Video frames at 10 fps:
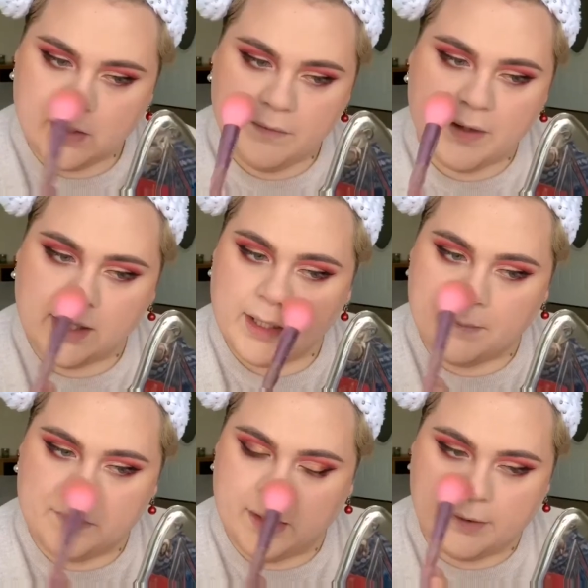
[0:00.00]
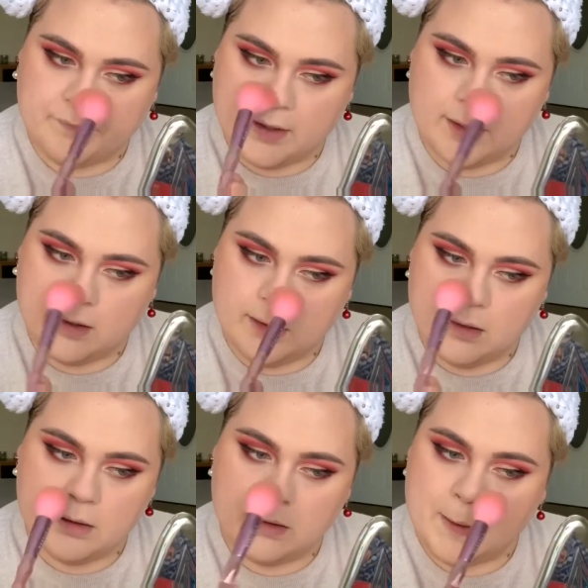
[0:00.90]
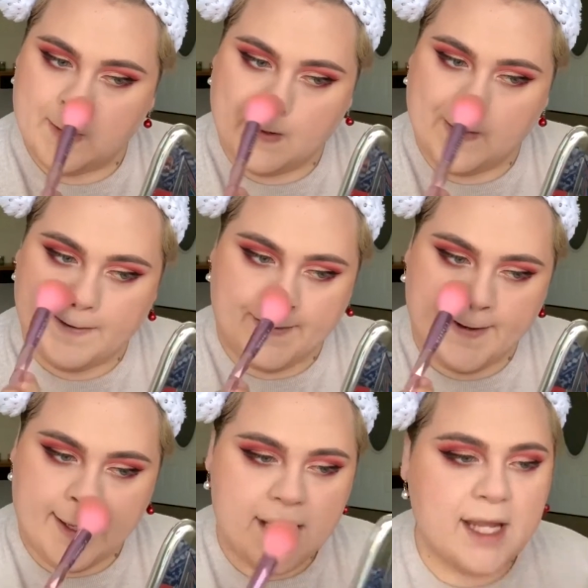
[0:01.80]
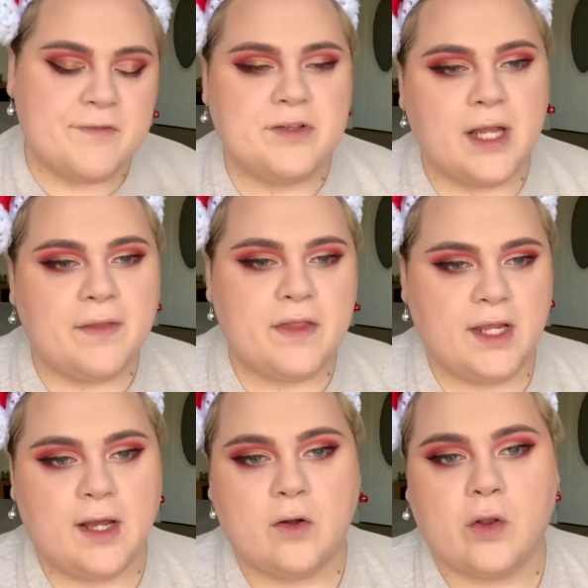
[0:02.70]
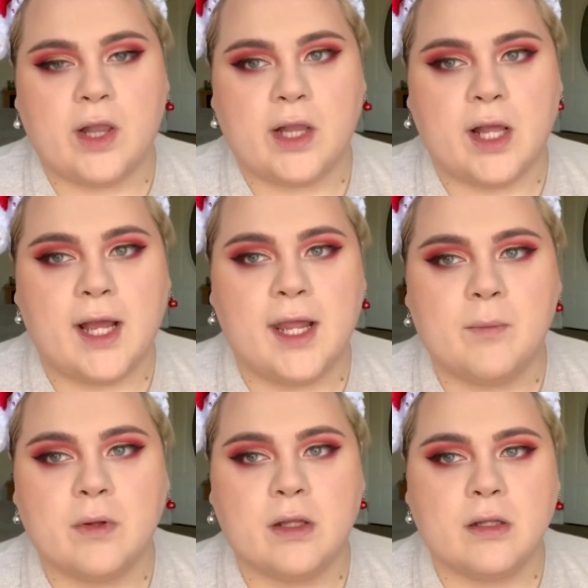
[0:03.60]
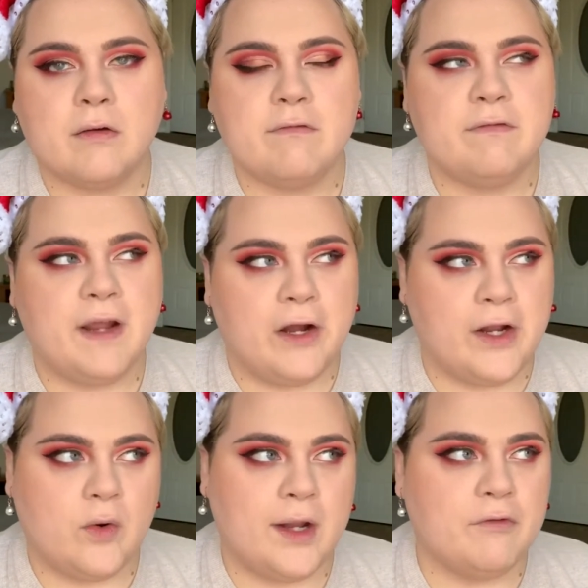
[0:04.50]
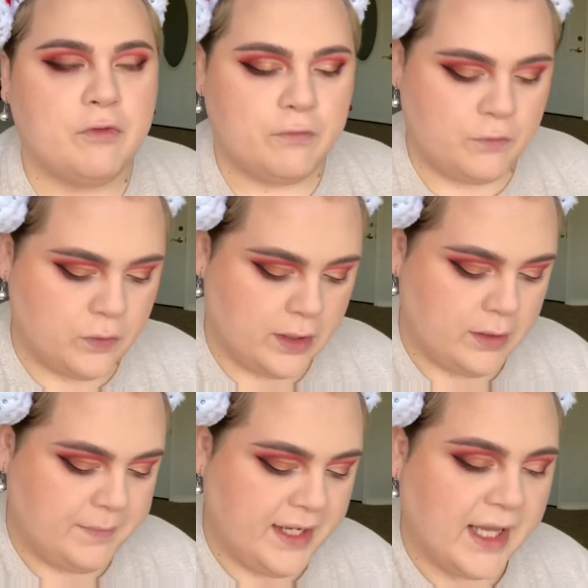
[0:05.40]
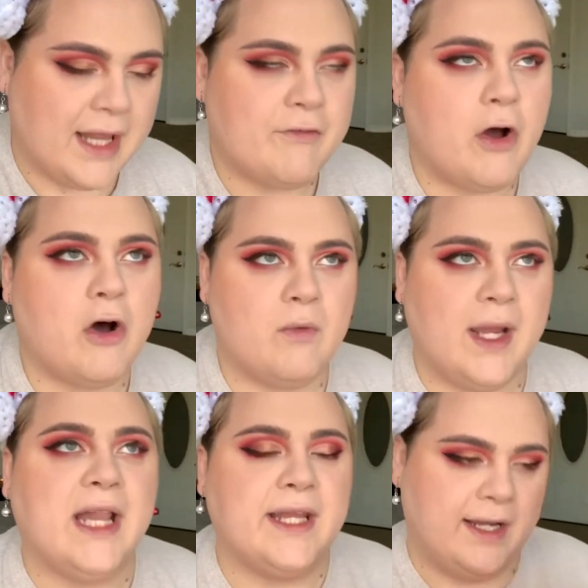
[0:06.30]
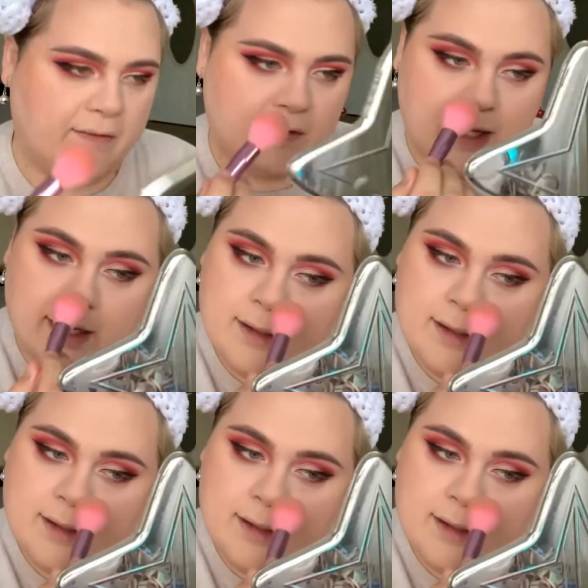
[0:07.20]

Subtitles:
And that's something that, if nothing else, I am very grateful for, because I've always needed that.